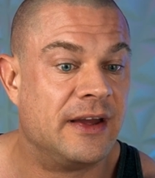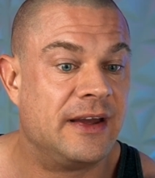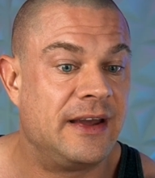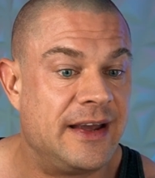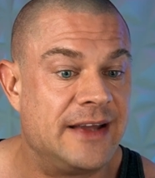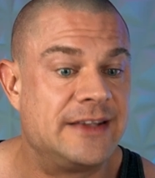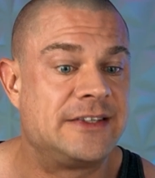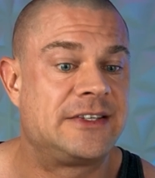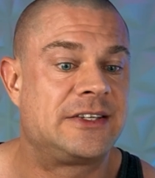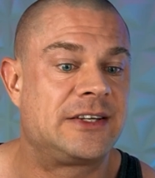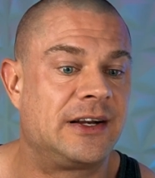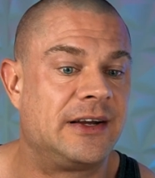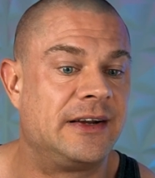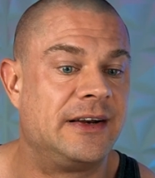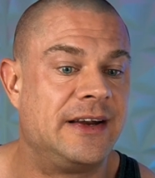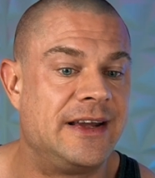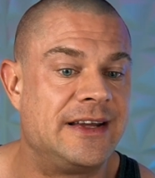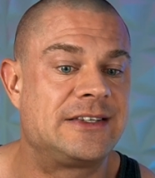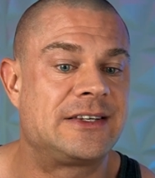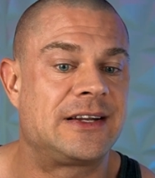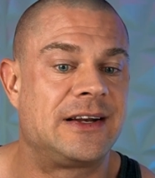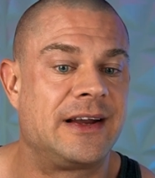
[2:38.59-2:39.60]

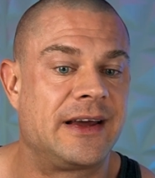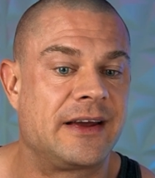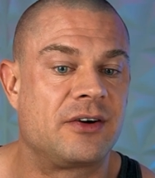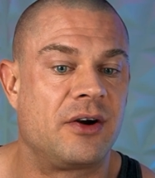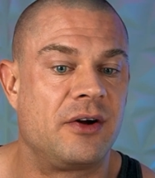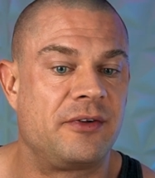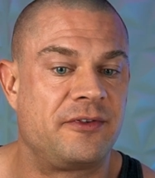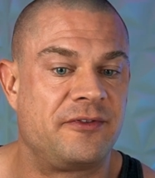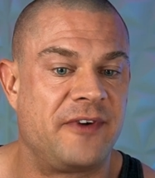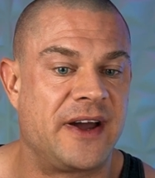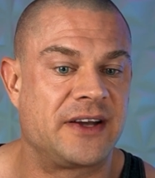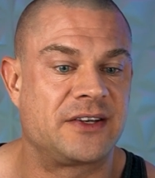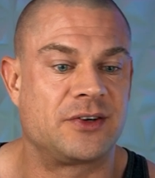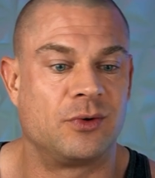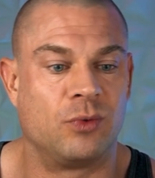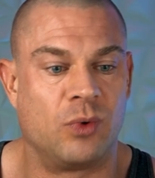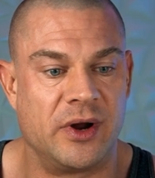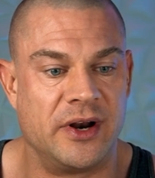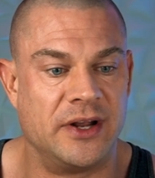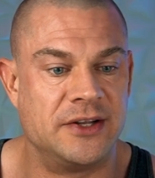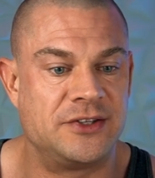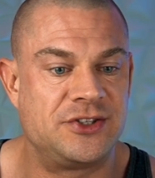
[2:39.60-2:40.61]
insulin-like growth factor
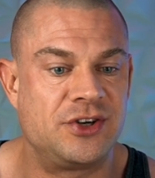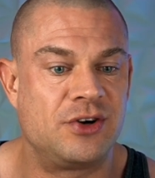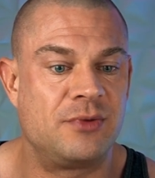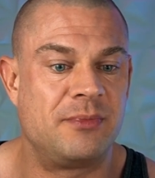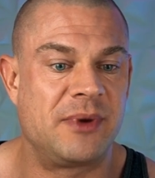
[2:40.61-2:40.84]
1 and 2,